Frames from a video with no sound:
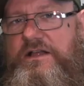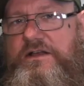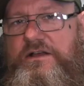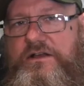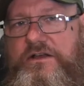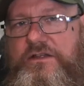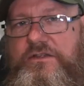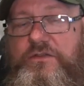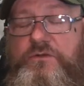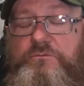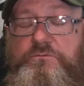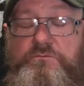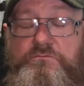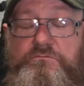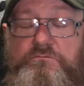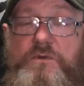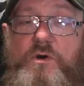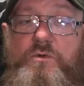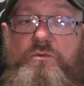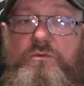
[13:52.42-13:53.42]
The
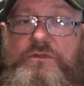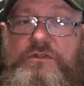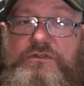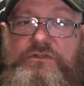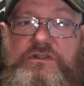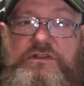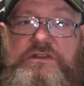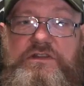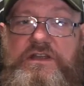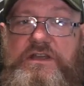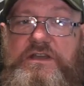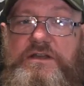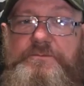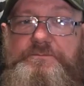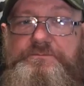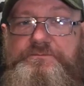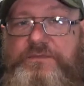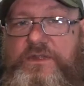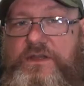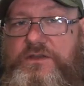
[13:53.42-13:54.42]
malt that's in
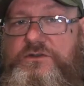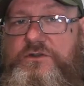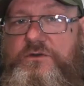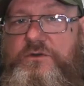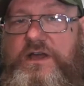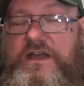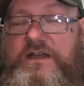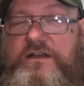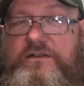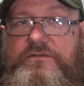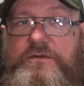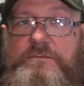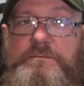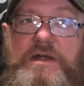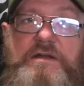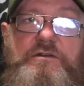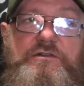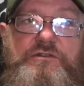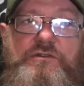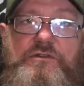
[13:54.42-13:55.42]
here, you have
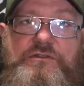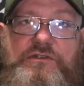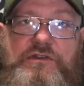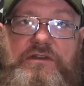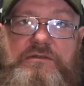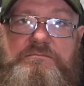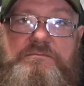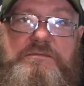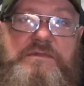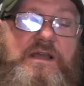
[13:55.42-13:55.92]
Maris Otter.